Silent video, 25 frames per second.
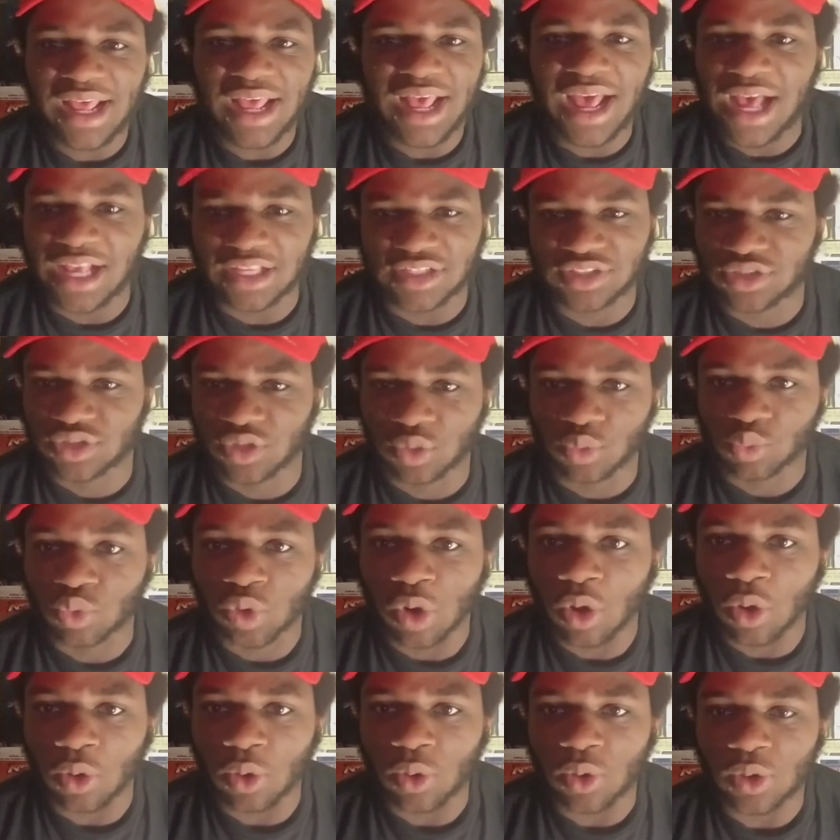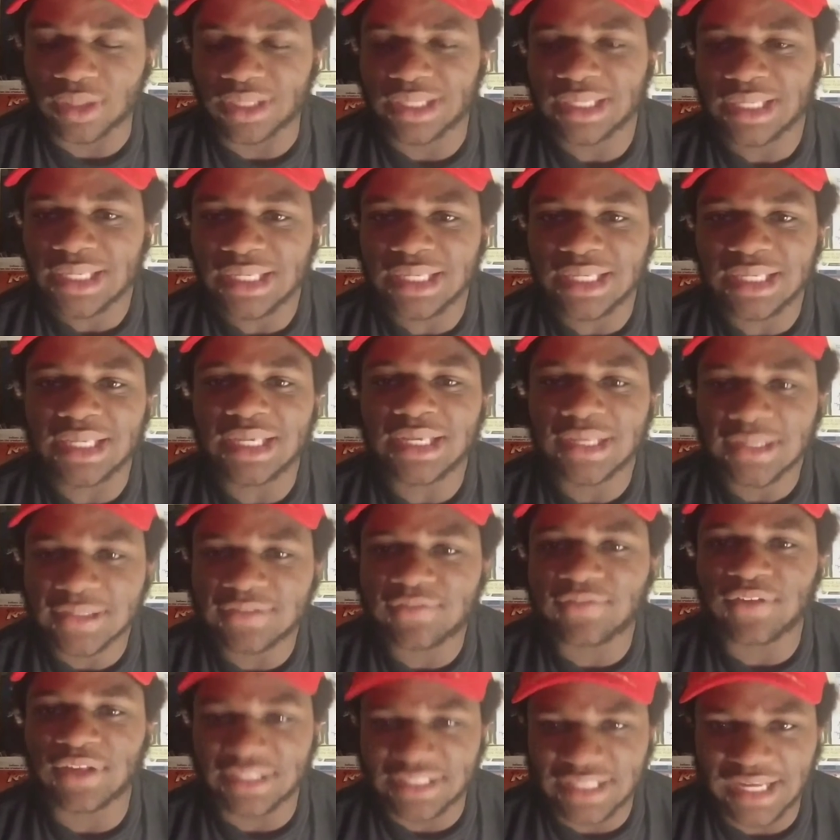as the role. He
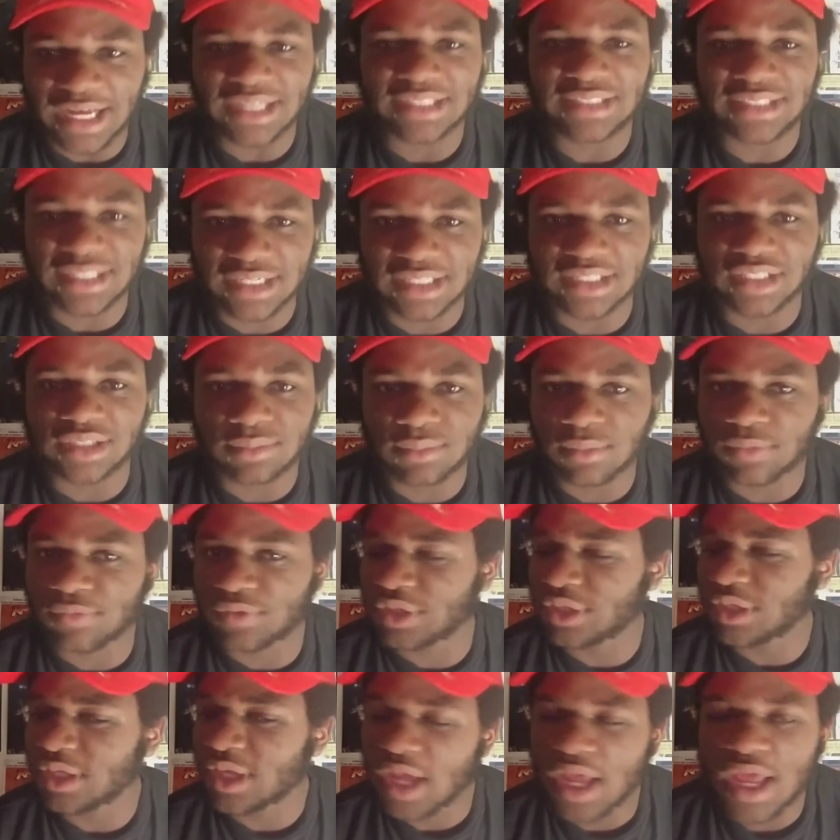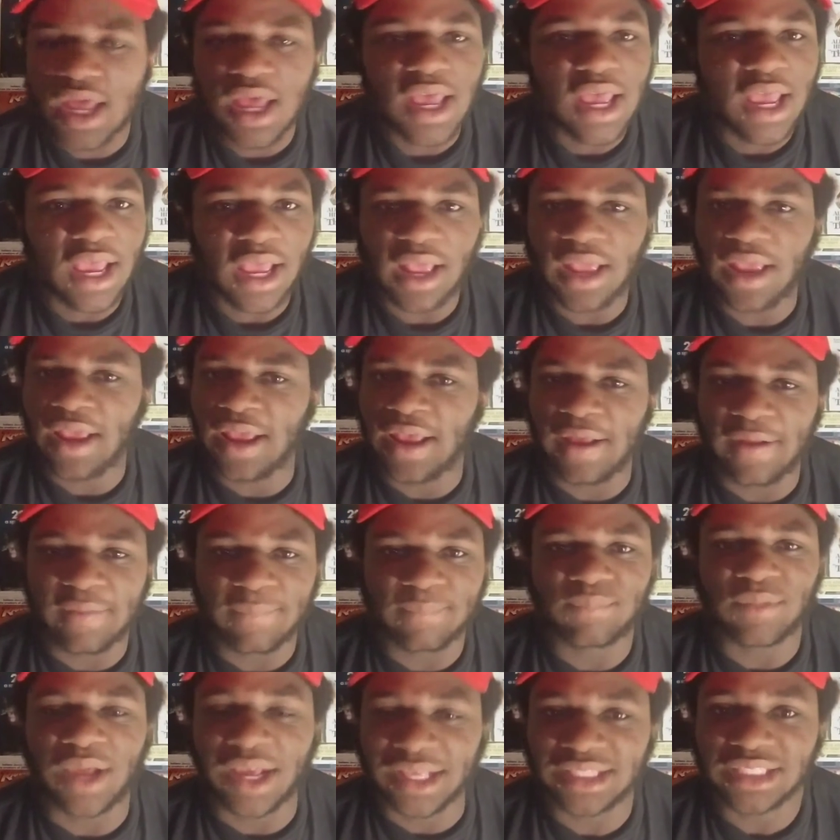is fantastic in this movie,
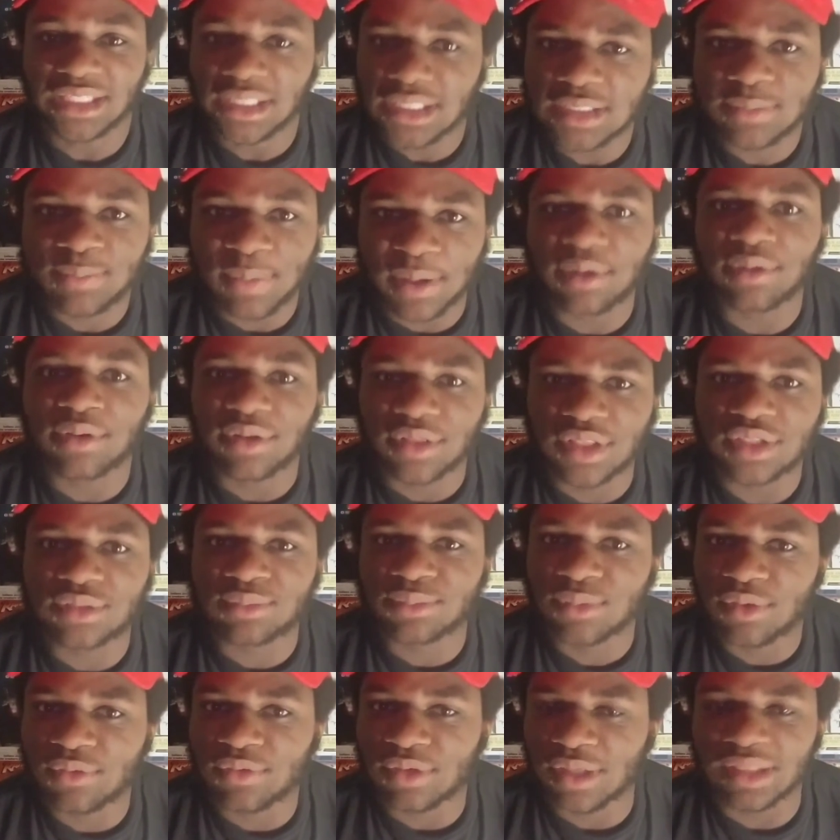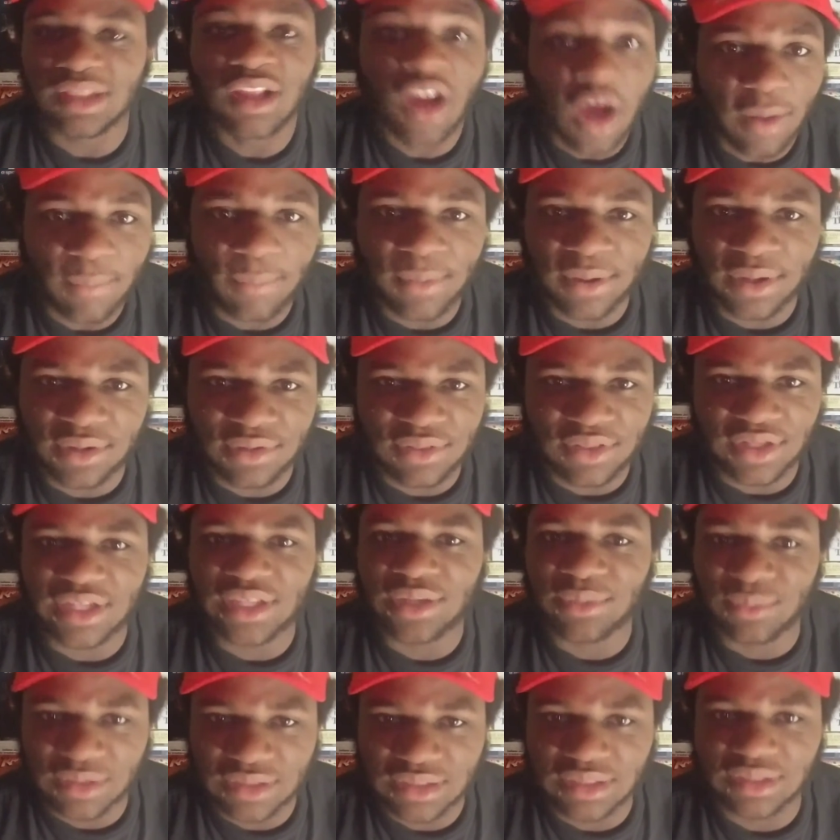and I think he's better in this movie, a lot better than
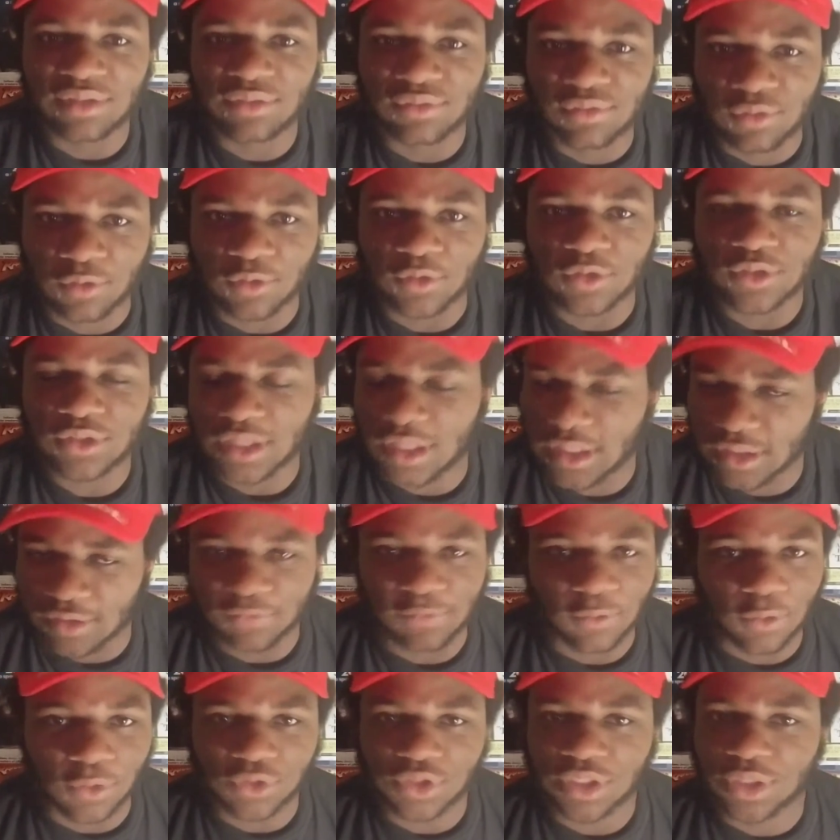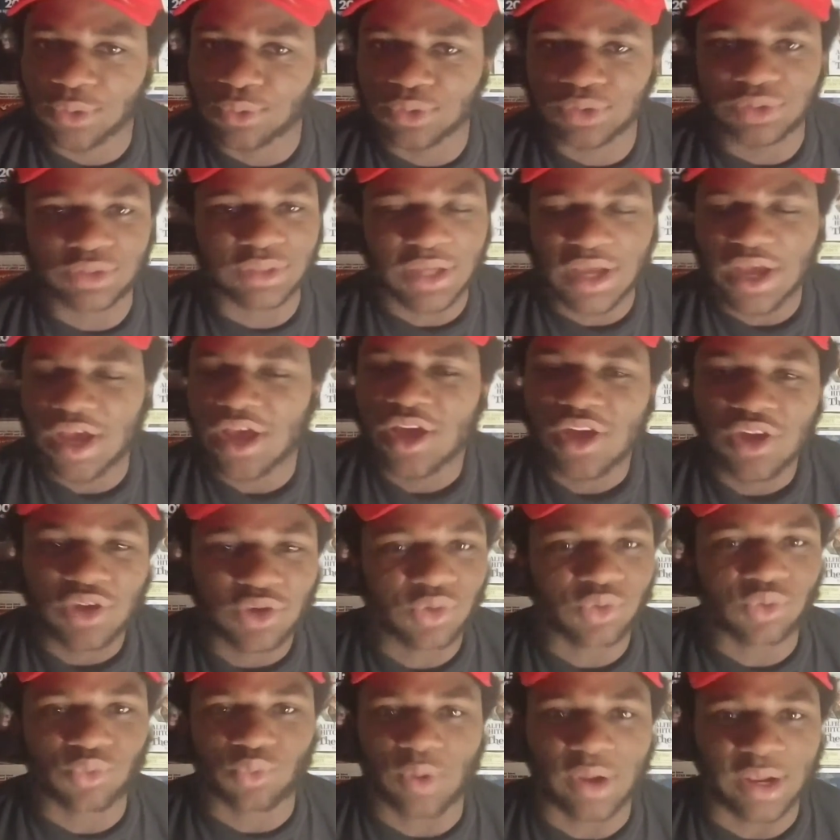he was in the first. In the first, he was
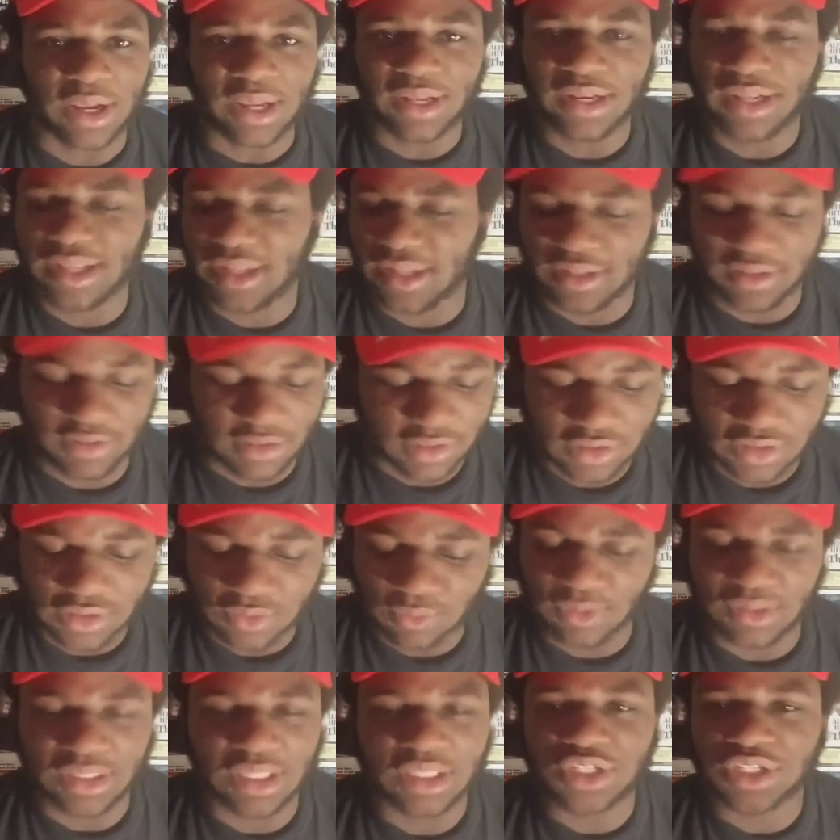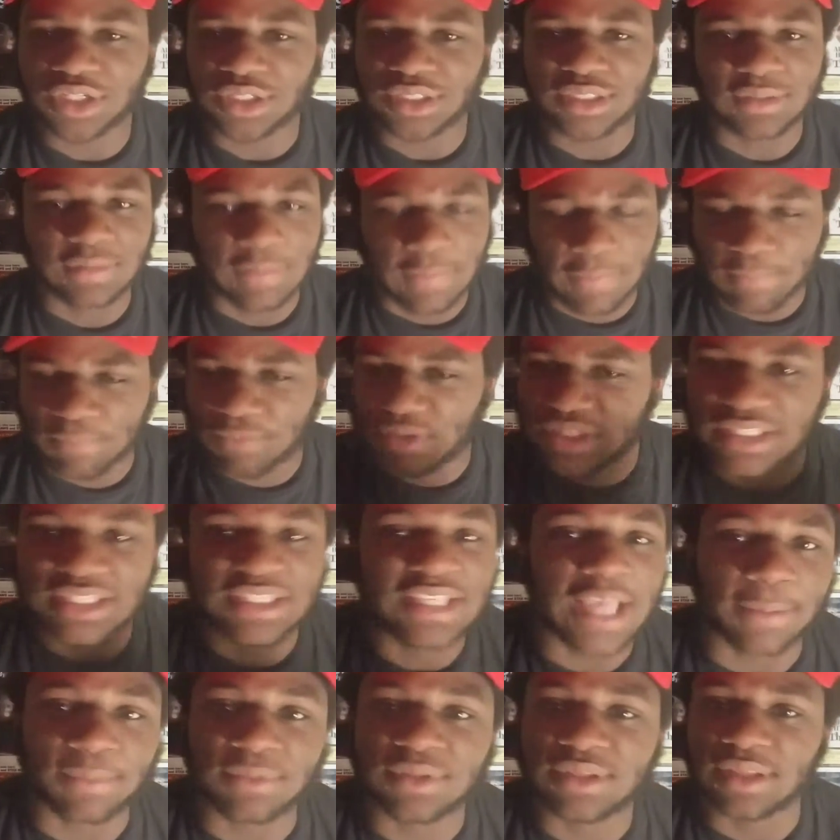great. In this one, they just
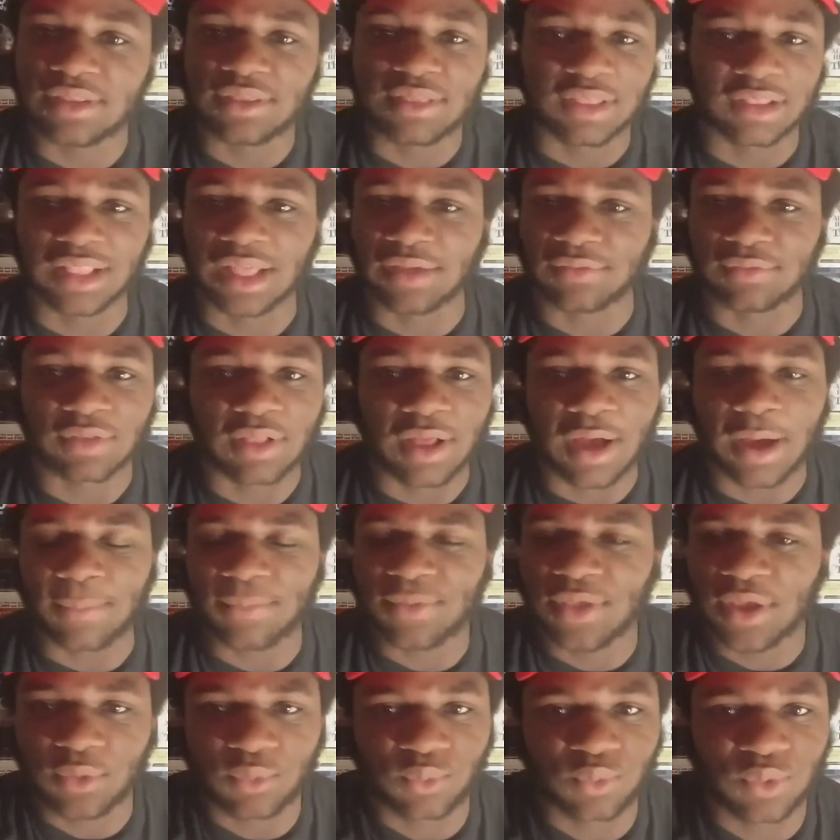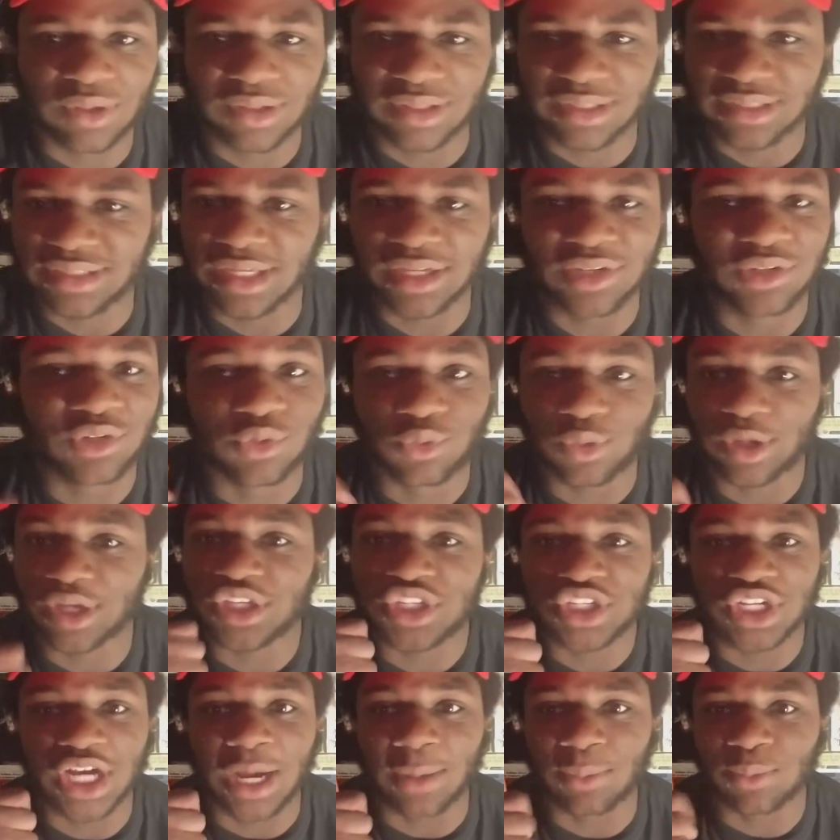stepped the level up. They really did.
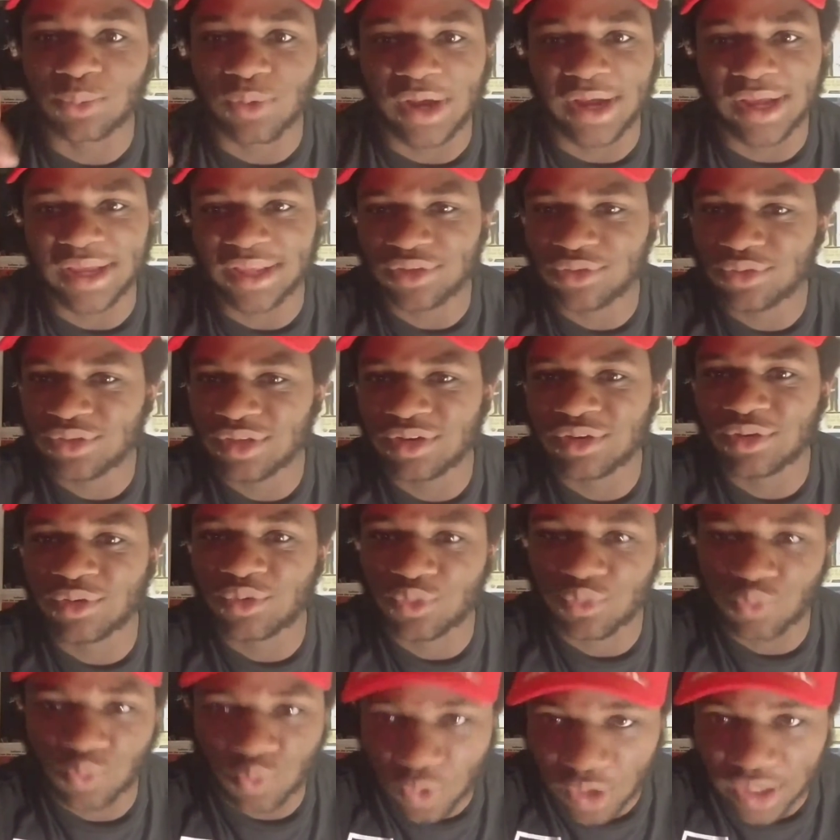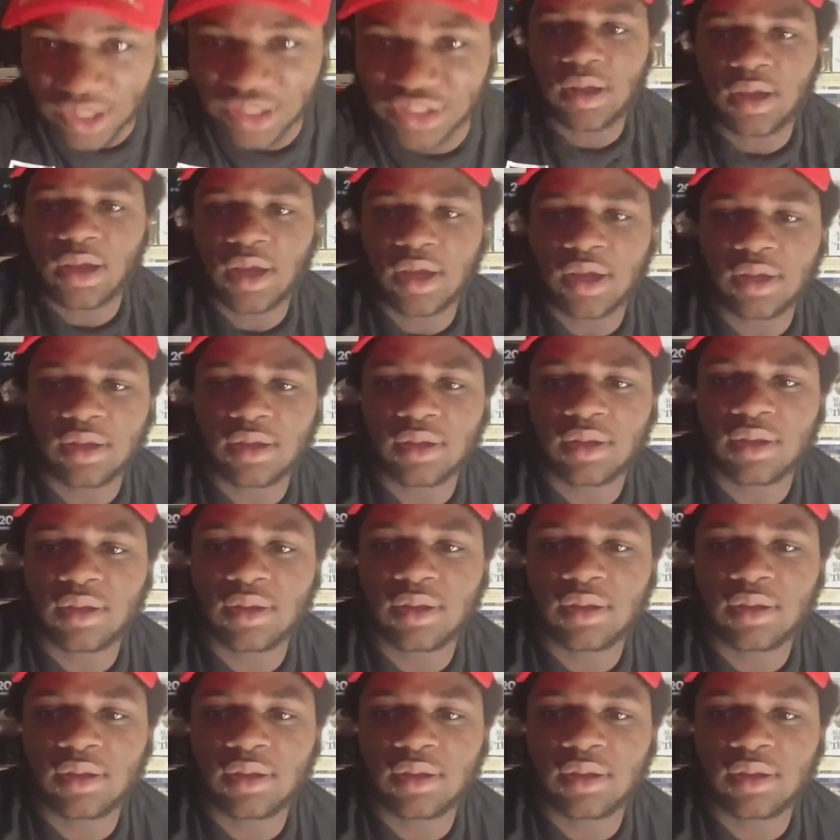Great job, Ryan. You did a great job.